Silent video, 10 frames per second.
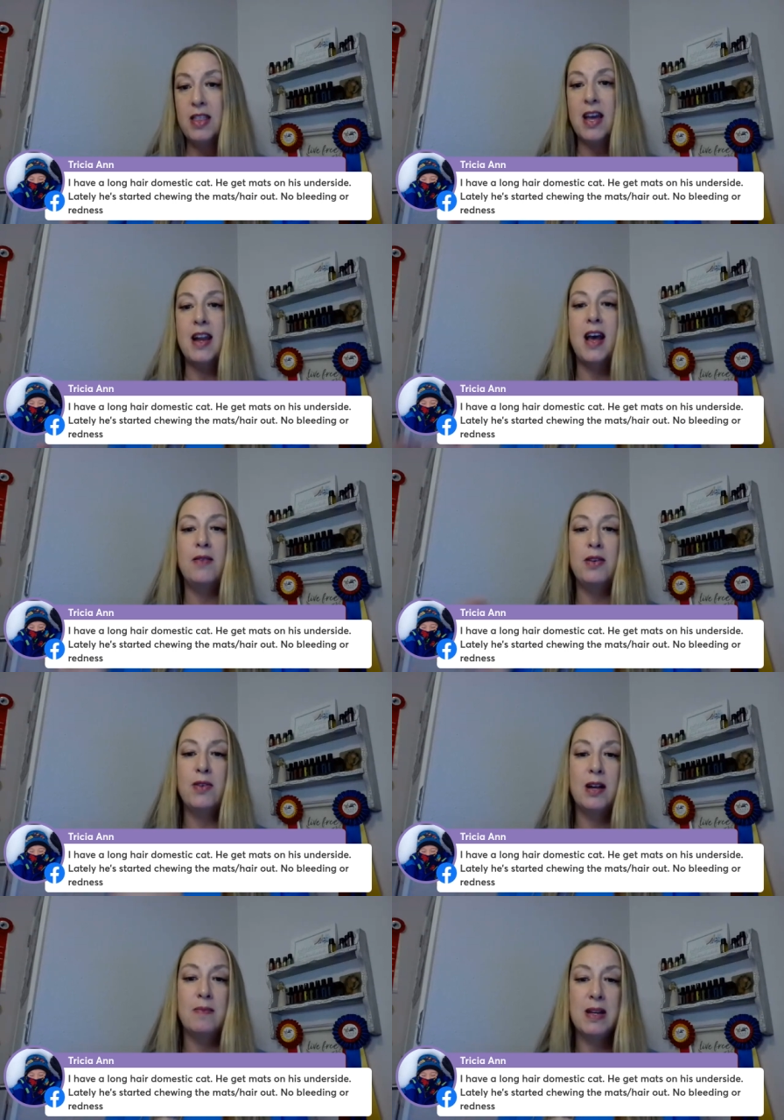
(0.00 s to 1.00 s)
then I would
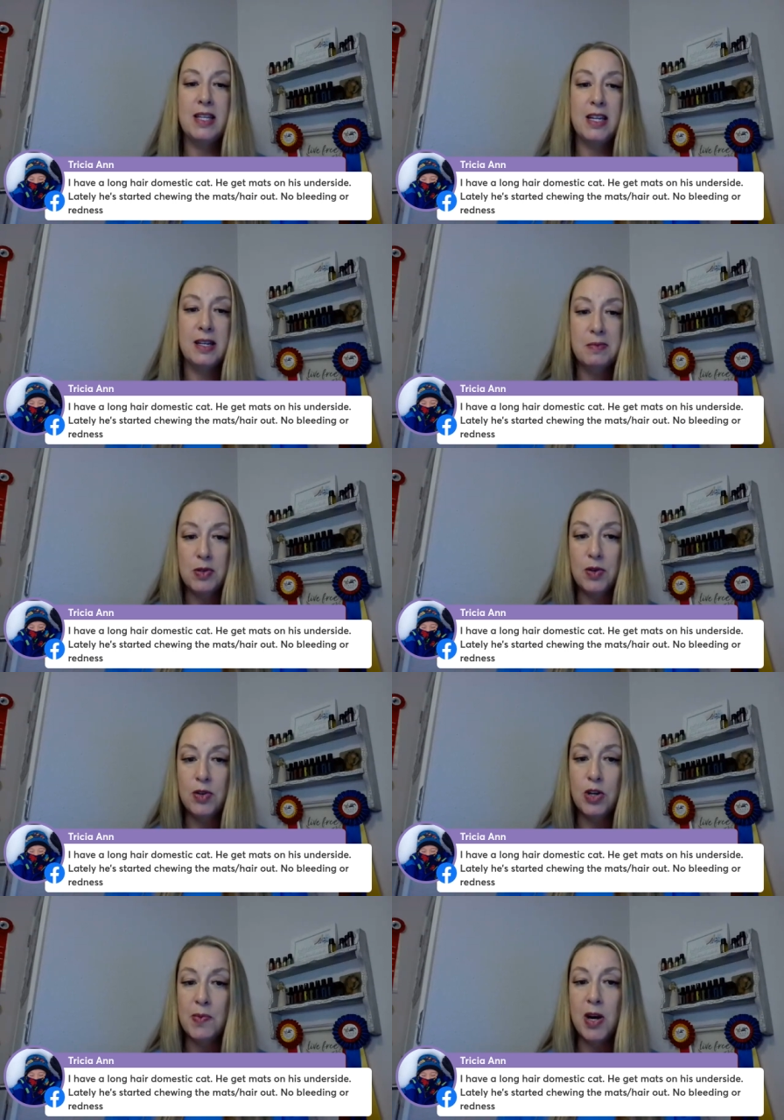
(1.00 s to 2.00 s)
recommend taking him to a
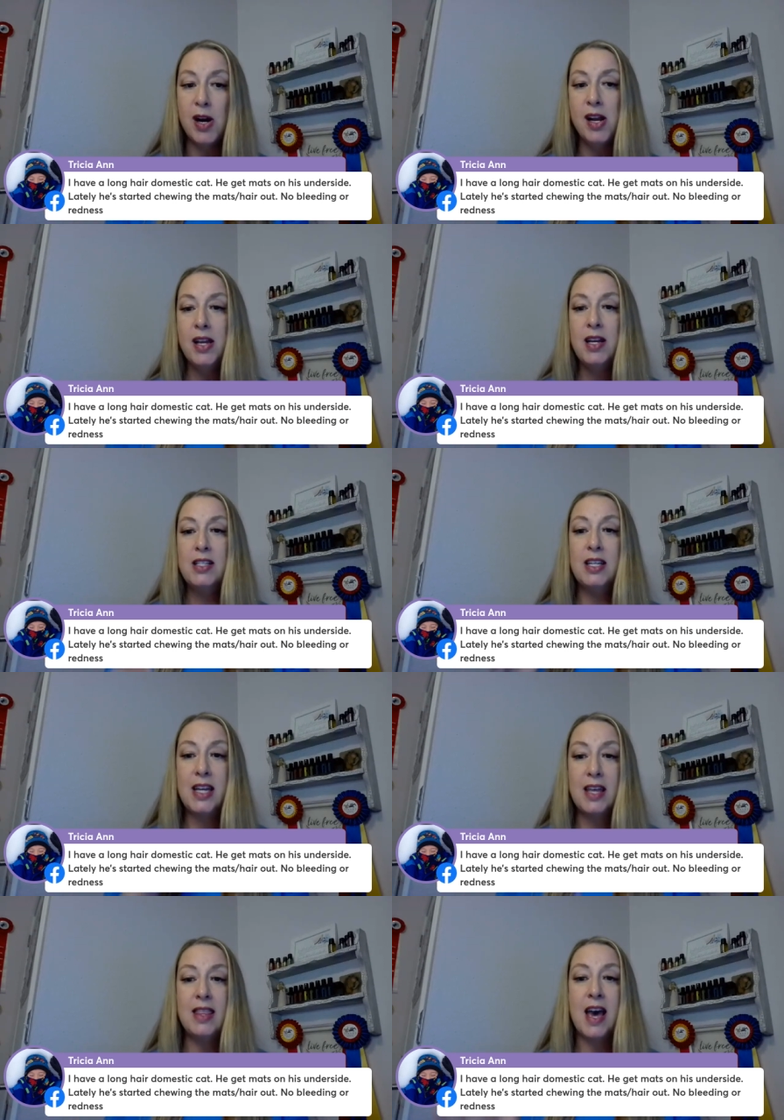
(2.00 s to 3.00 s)
groomer to
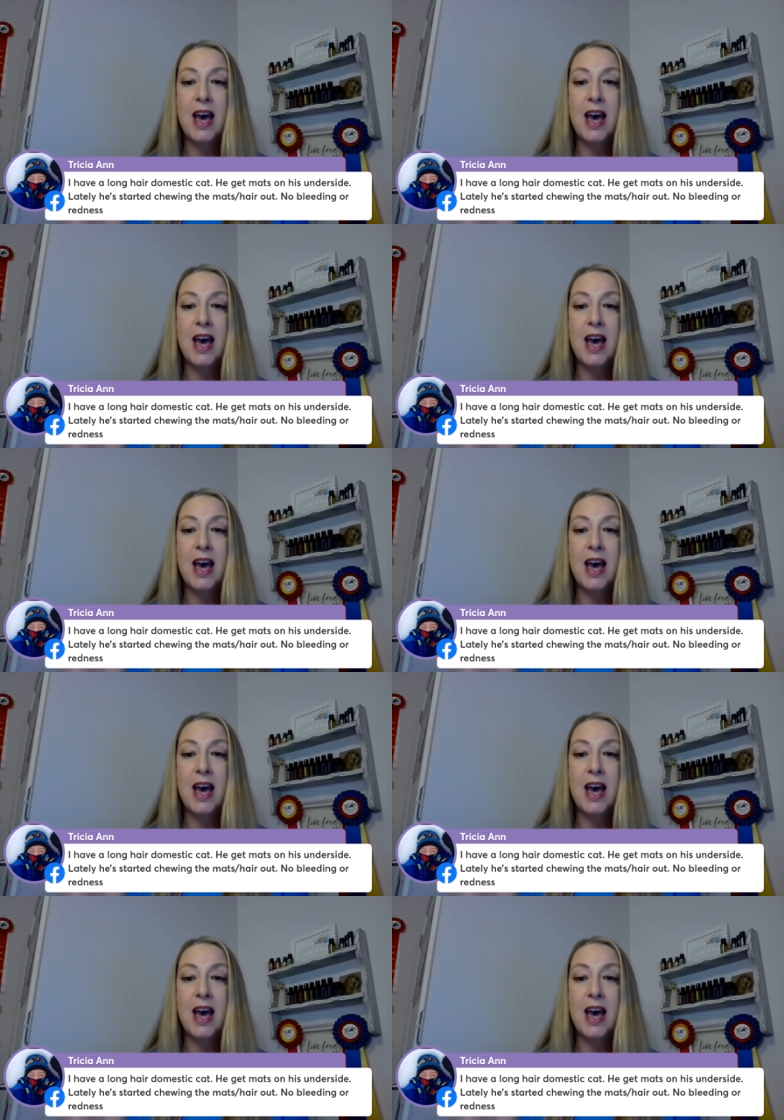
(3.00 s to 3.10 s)
get